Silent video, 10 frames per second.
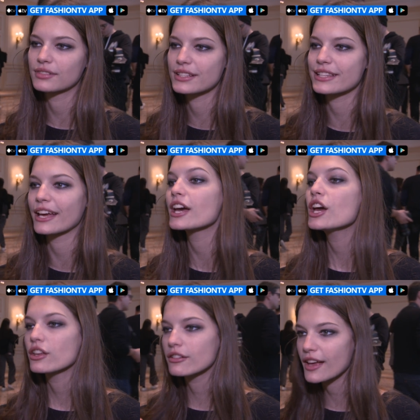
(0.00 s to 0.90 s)
It's like
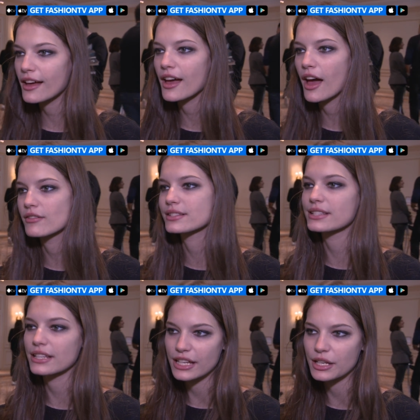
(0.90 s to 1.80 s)
you can have a
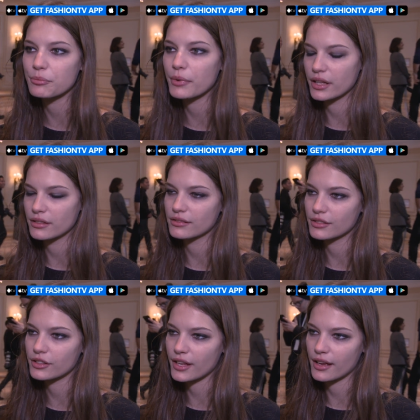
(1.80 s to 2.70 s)
sleep and
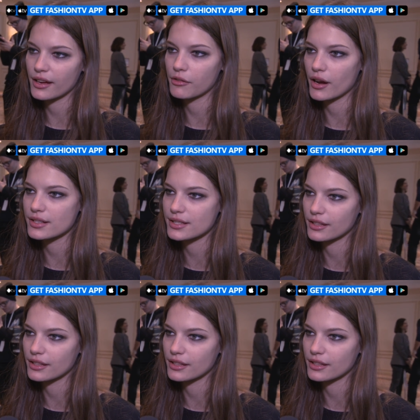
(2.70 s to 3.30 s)
you can rest.